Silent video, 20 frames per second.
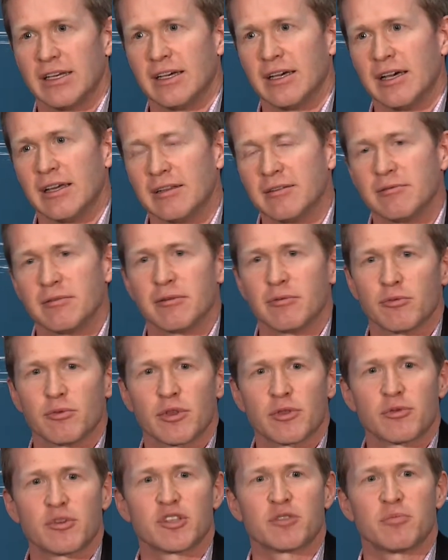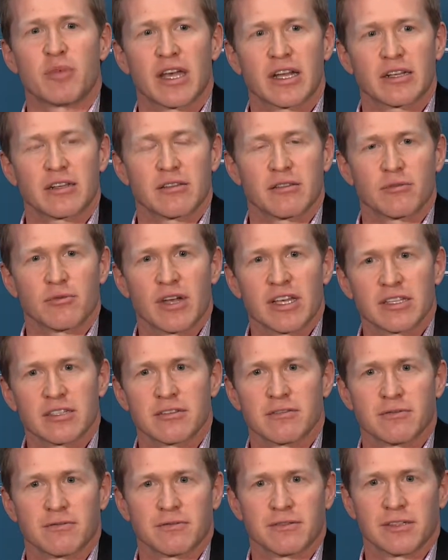And with respect to the rest
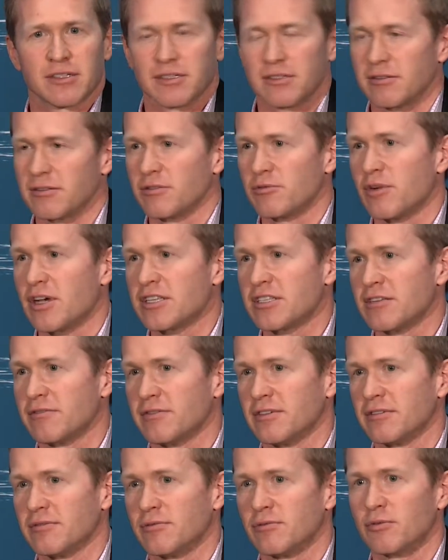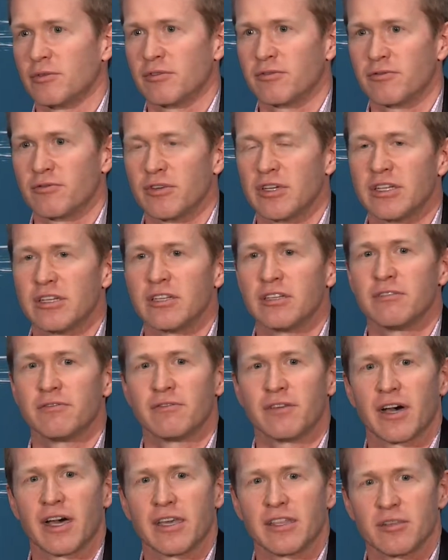of it, we're free to
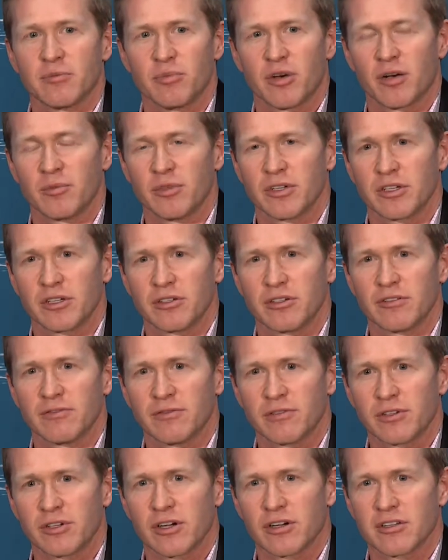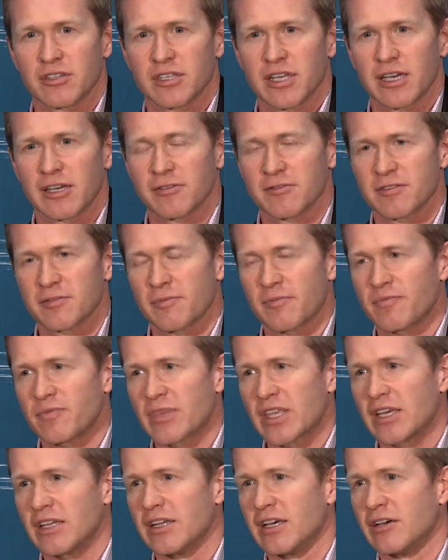define the public good for ourselves.
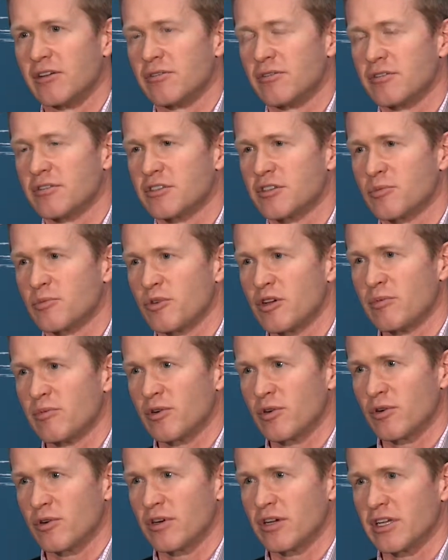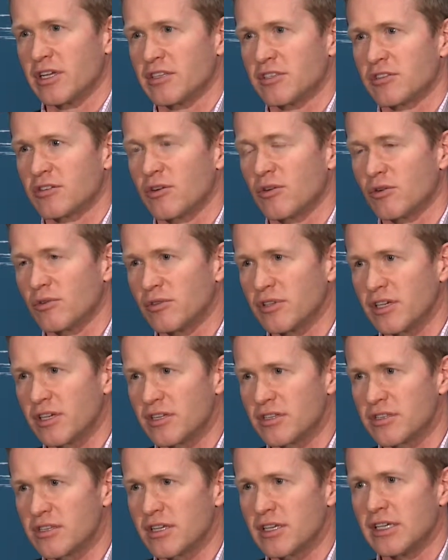Now, the Supreme Court has told
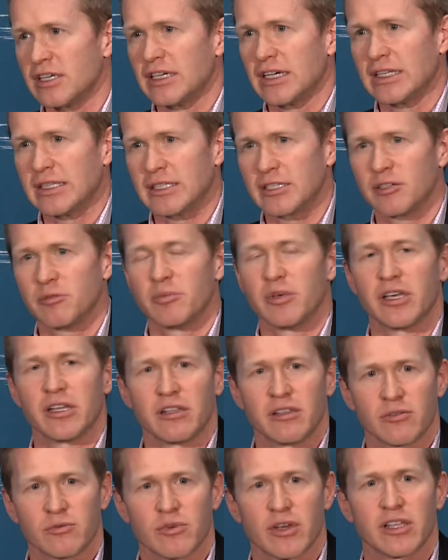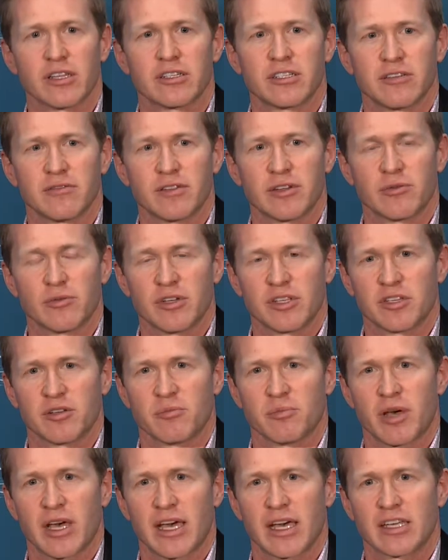us a little bit in the relatively
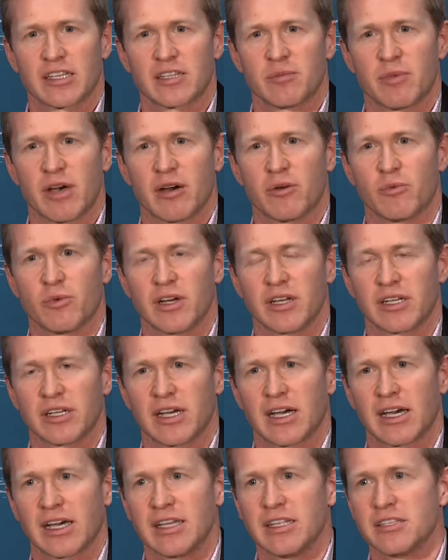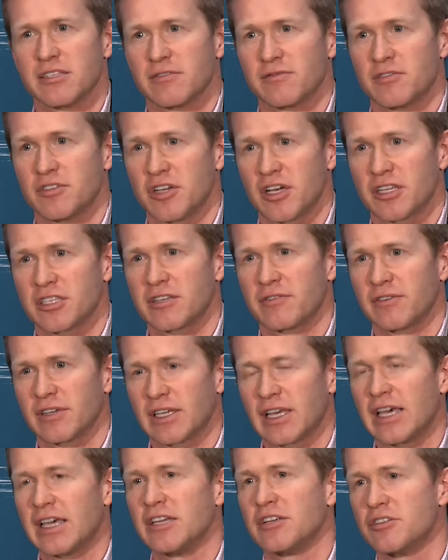recent past about what kinds of
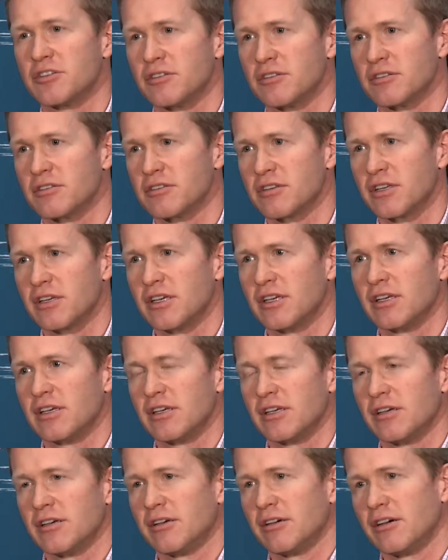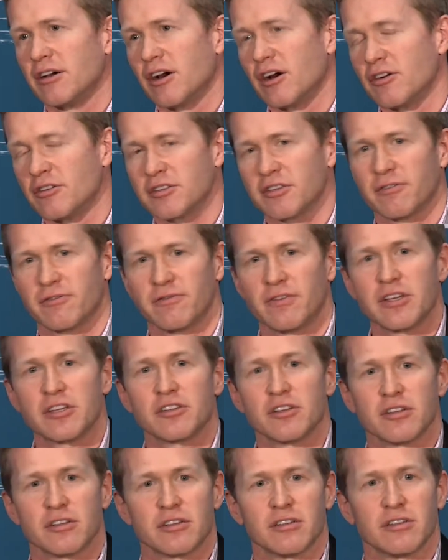justifications are
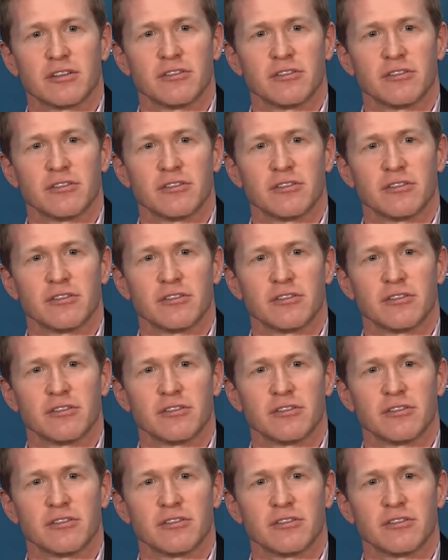sufficient to